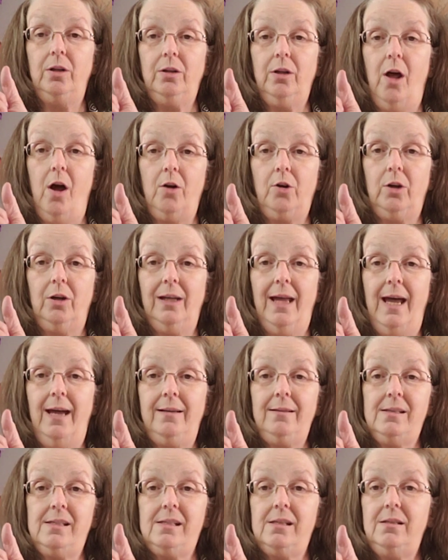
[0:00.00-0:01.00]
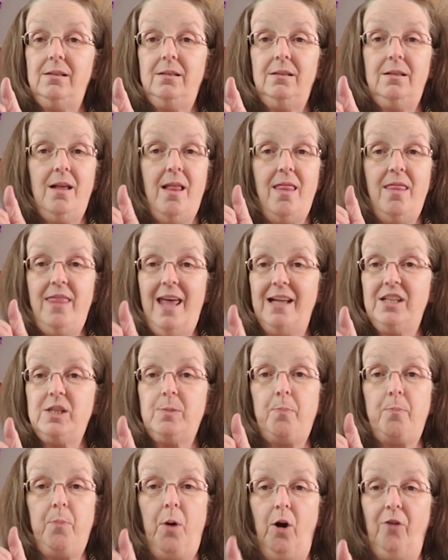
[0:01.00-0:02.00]
longer legs, that's
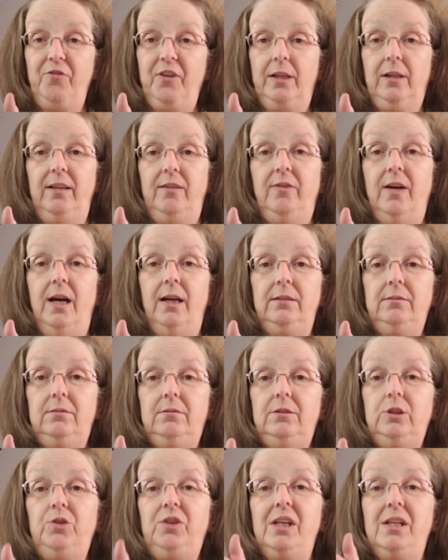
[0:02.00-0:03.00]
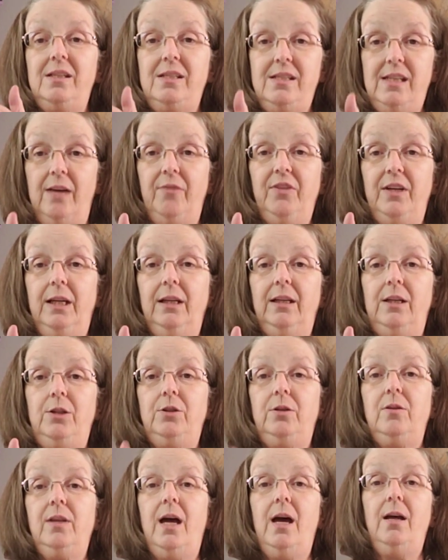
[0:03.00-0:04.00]
perfectly fine. You can definitely
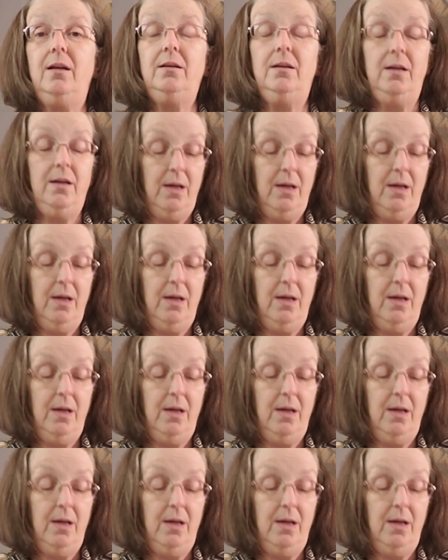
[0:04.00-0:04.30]
do that.